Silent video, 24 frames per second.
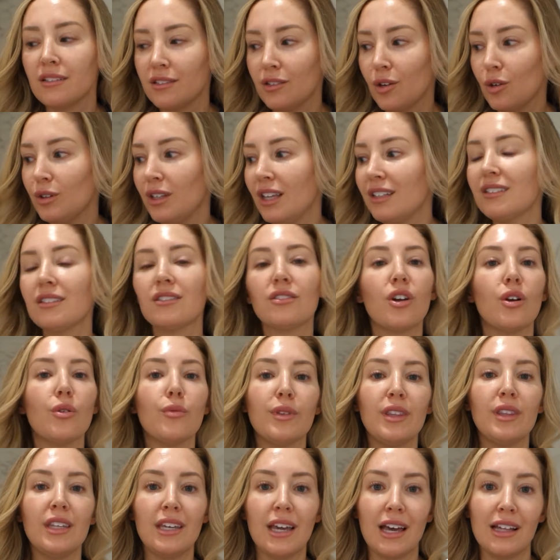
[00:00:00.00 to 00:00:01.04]
So let's start
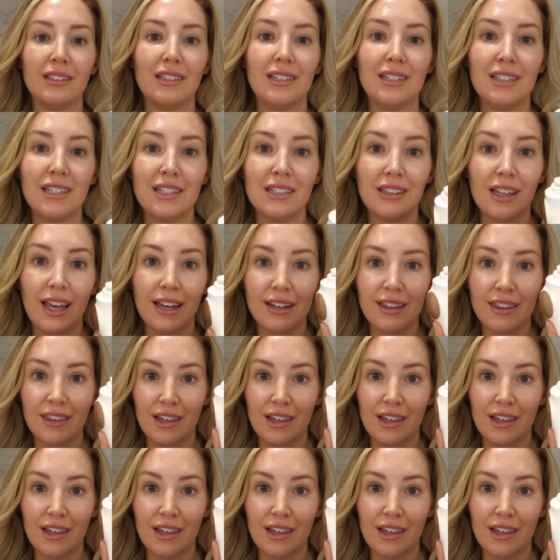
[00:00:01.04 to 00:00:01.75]
with the L E D light